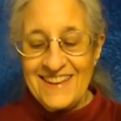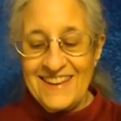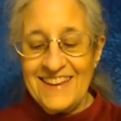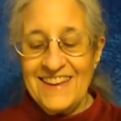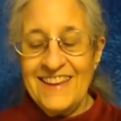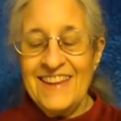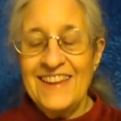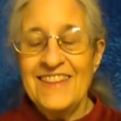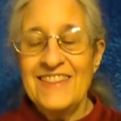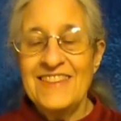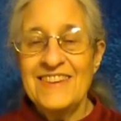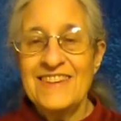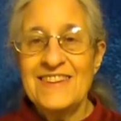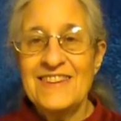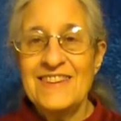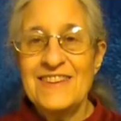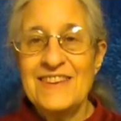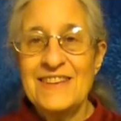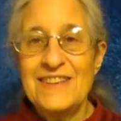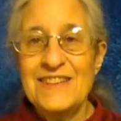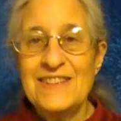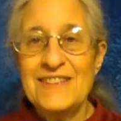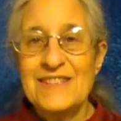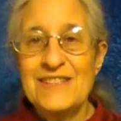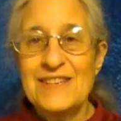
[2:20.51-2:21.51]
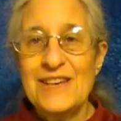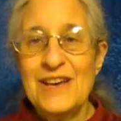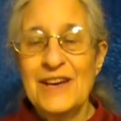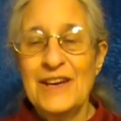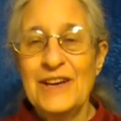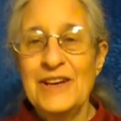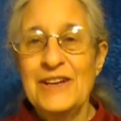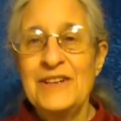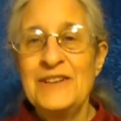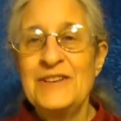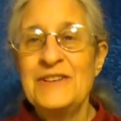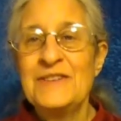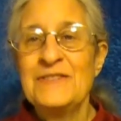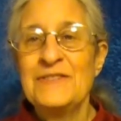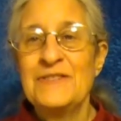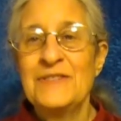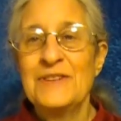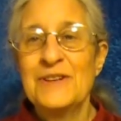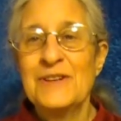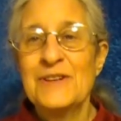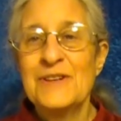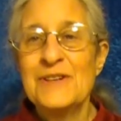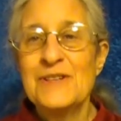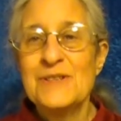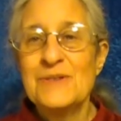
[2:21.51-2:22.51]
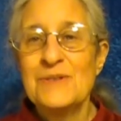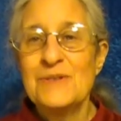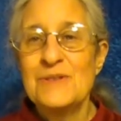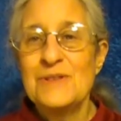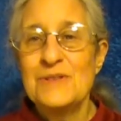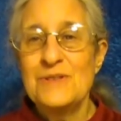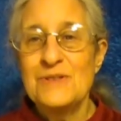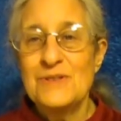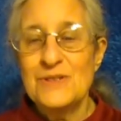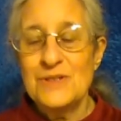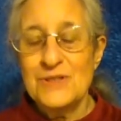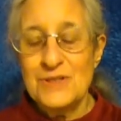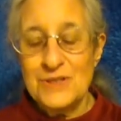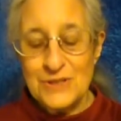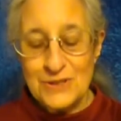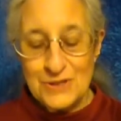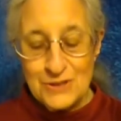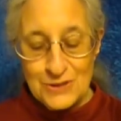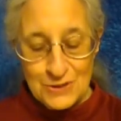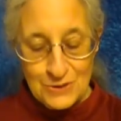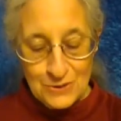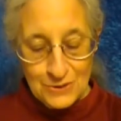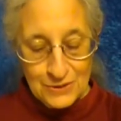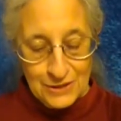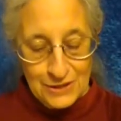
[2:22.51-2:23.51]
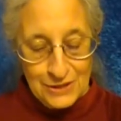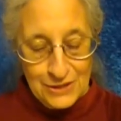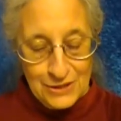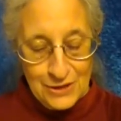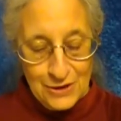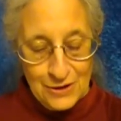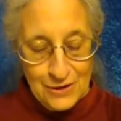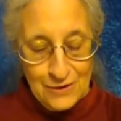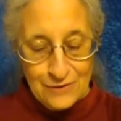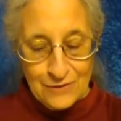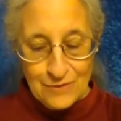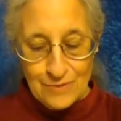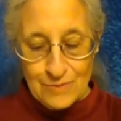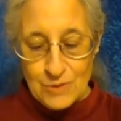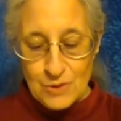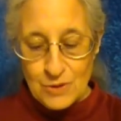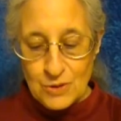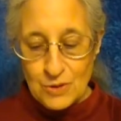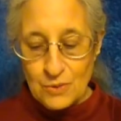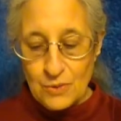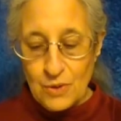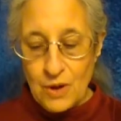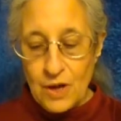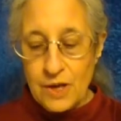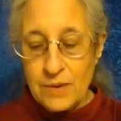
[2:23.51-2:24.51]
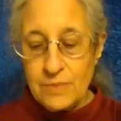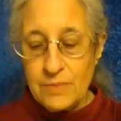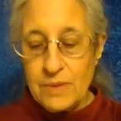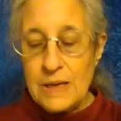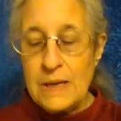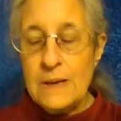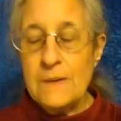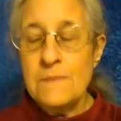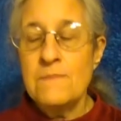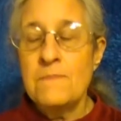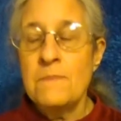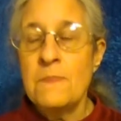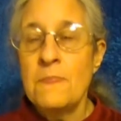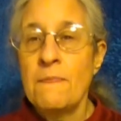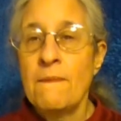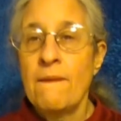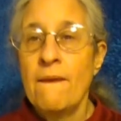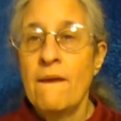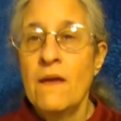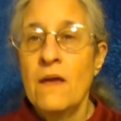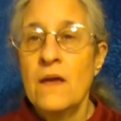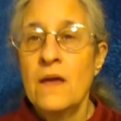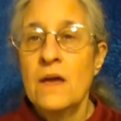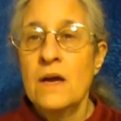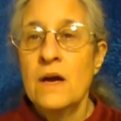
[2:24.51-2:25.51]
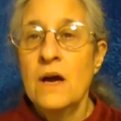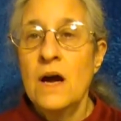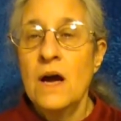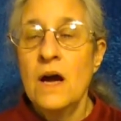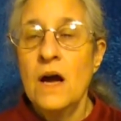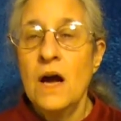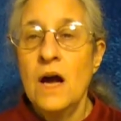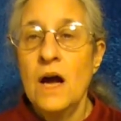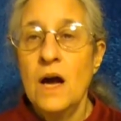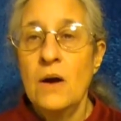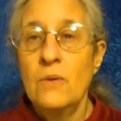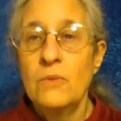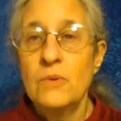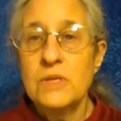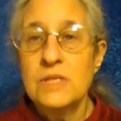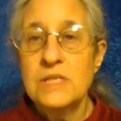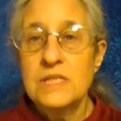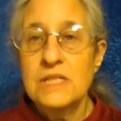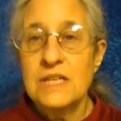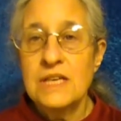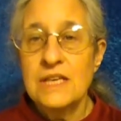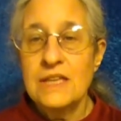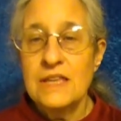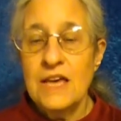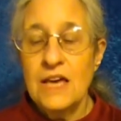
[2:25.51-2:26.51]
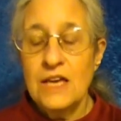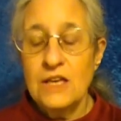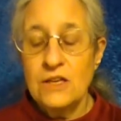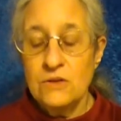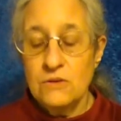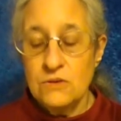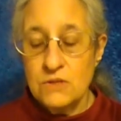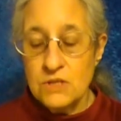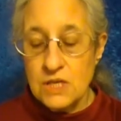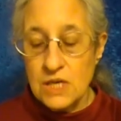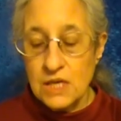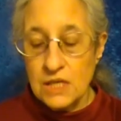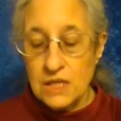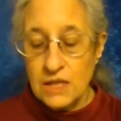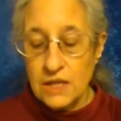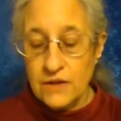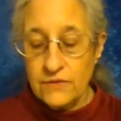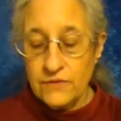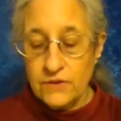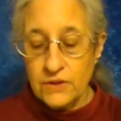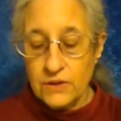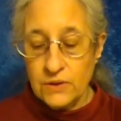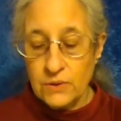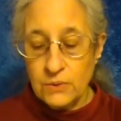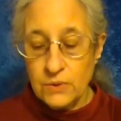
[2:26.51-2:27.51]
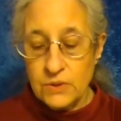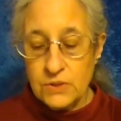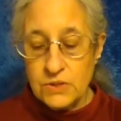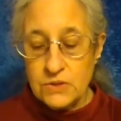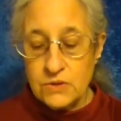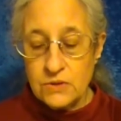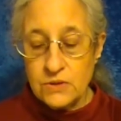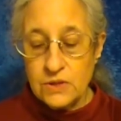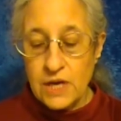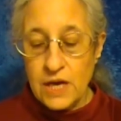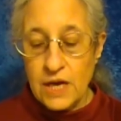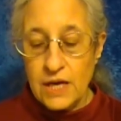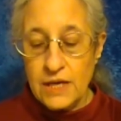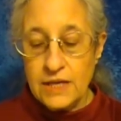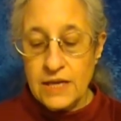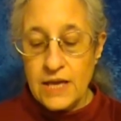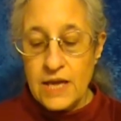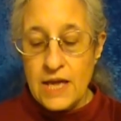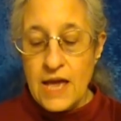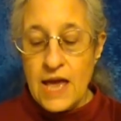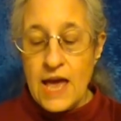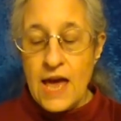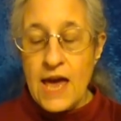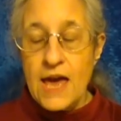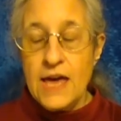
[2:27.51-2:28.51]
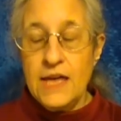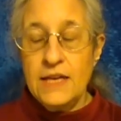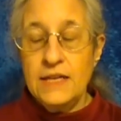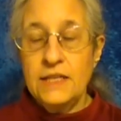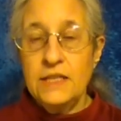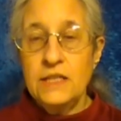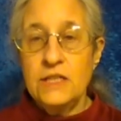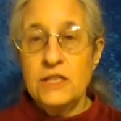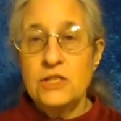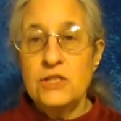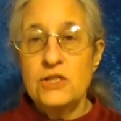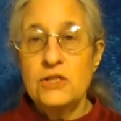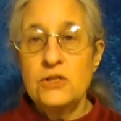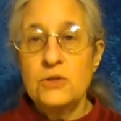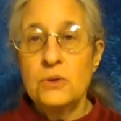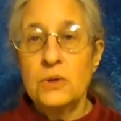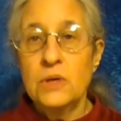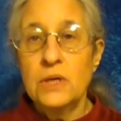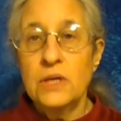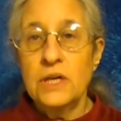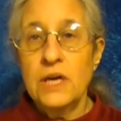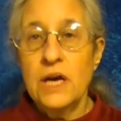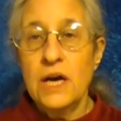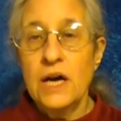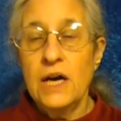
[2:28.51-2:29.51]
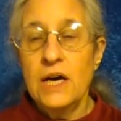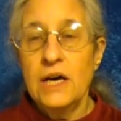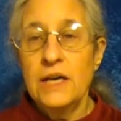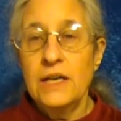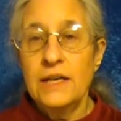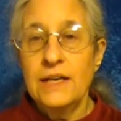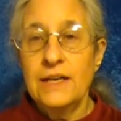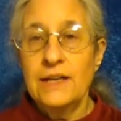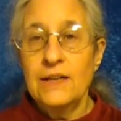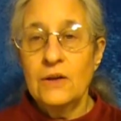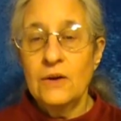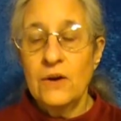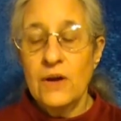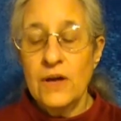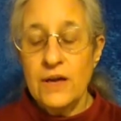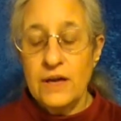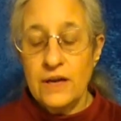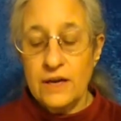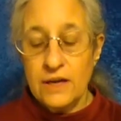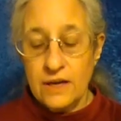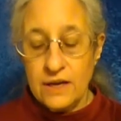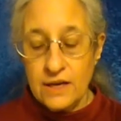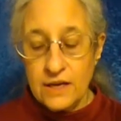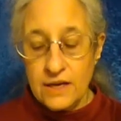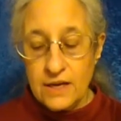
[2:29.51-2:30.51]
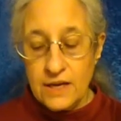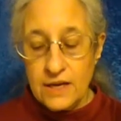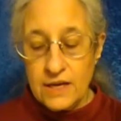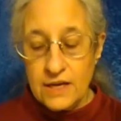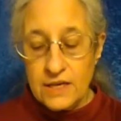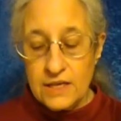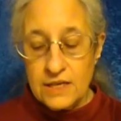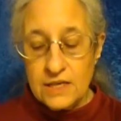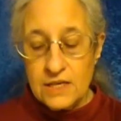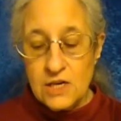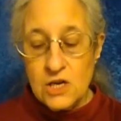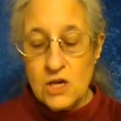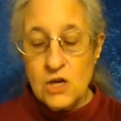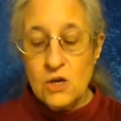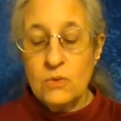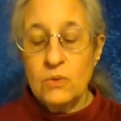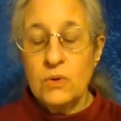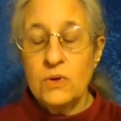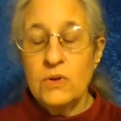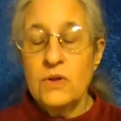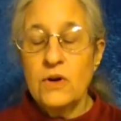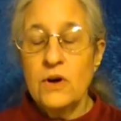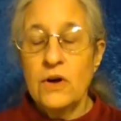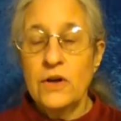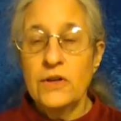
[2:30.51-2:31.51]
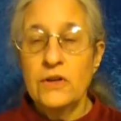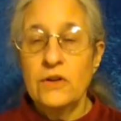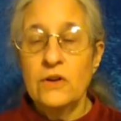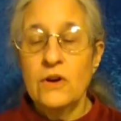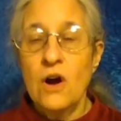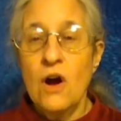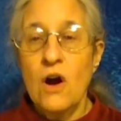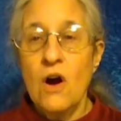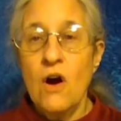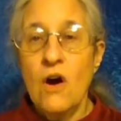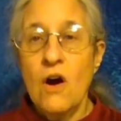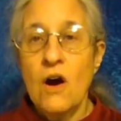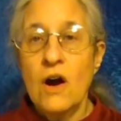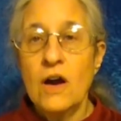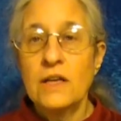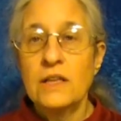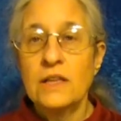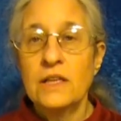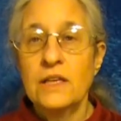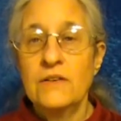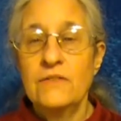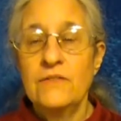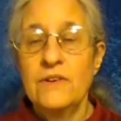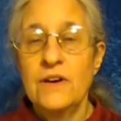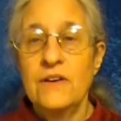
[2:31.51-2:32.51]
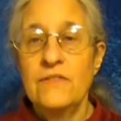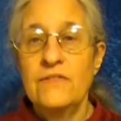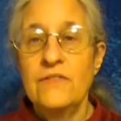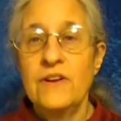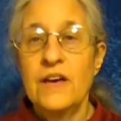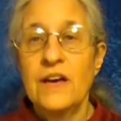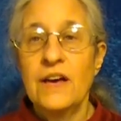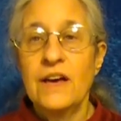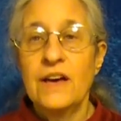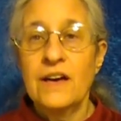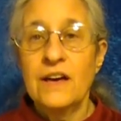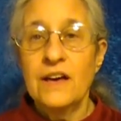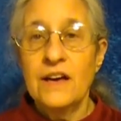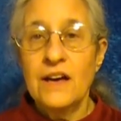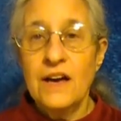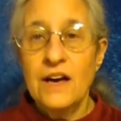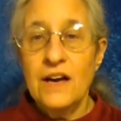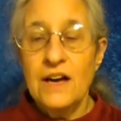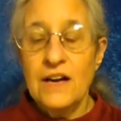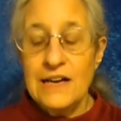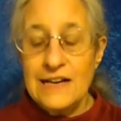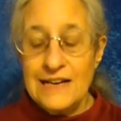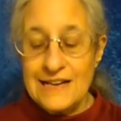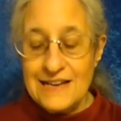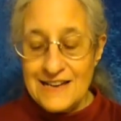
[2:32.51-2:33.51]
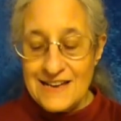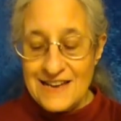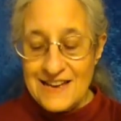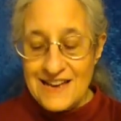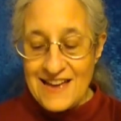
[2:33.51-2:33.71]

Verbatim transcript: In the second verse, which you surely know from Deuteronomy, uh, we see that you shall love the Lord your God, and it is your God, Elohecha, with all your heart, Levavecha,